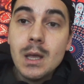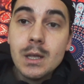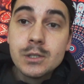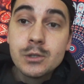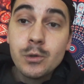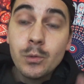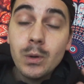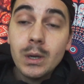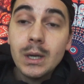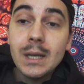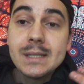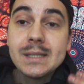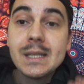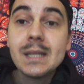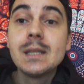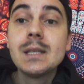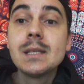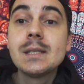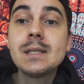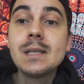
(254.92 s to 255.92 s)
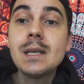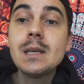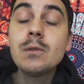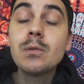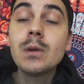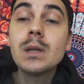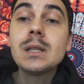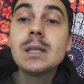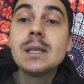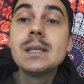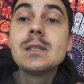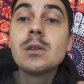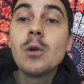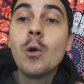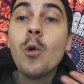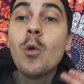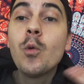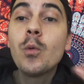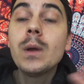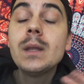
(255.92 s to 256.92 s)
so realize that the secret is
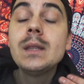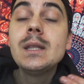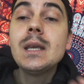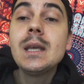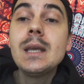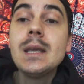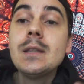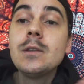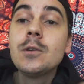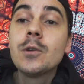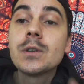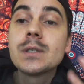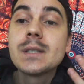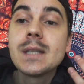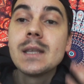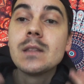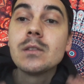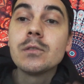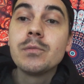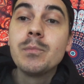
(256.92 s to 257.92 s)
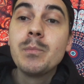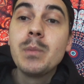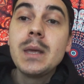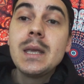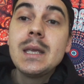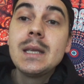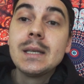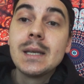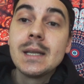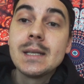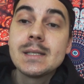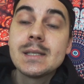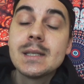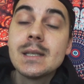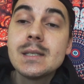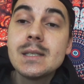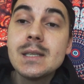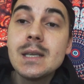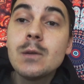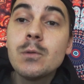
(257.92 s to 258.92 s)
already in your state of beingness. The
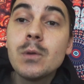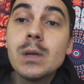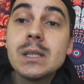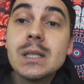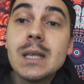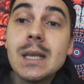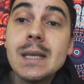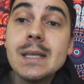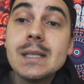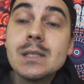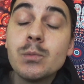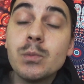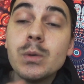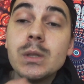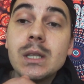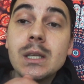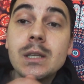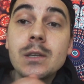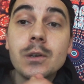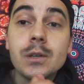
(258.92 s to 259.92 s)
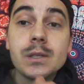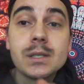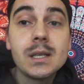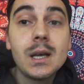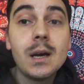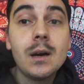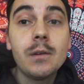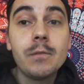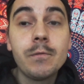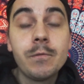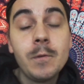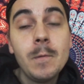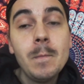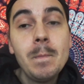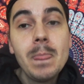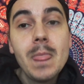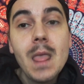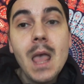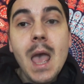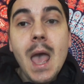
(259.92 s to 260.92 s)
secret is within yourself.
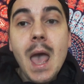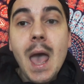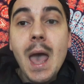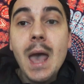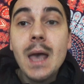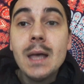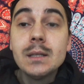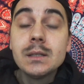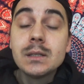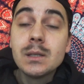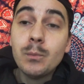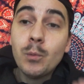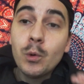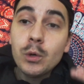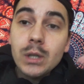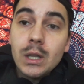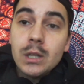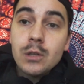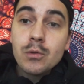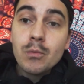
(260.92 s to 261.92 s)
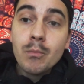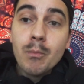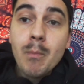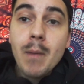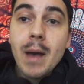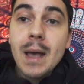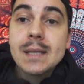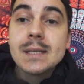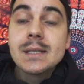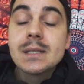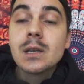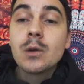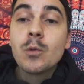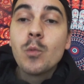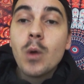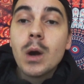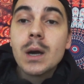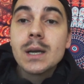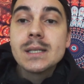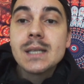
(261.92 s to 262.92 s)
And the more that you master
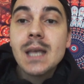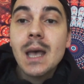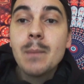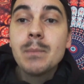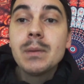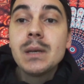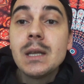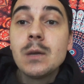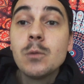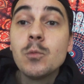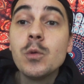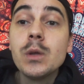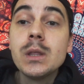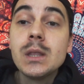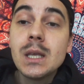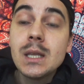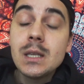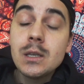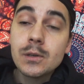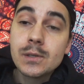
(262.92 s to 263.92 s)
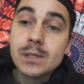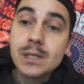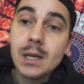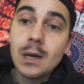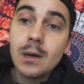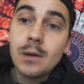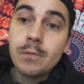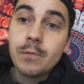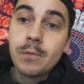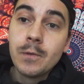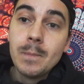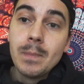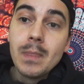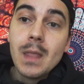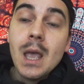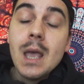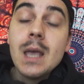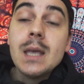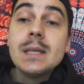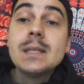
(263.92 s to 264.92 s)
what is happening within yourself,
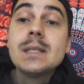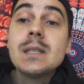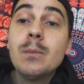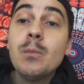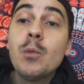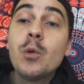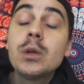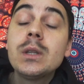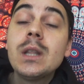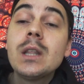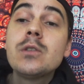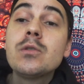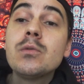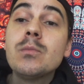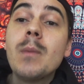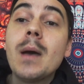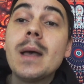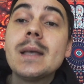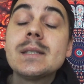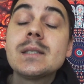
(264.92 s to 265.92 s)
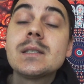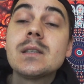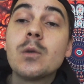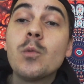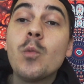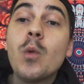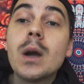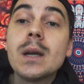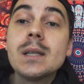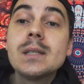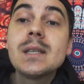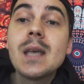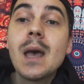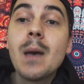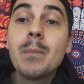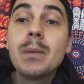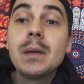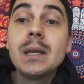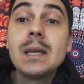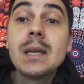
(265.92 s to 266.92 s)
is the more that you master what is
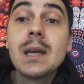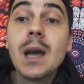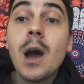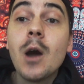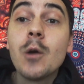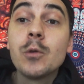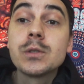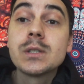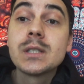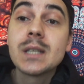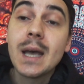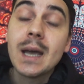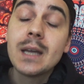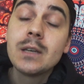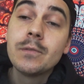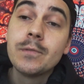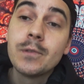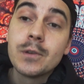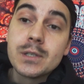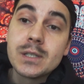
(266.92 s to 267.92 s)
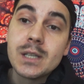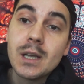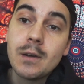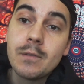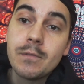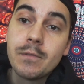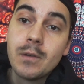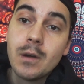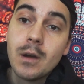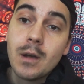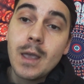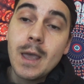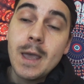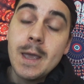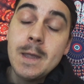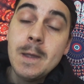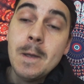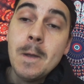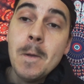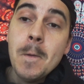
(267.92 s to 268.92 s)
happening outside of yourself.
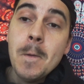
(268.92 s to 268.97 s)
Okay?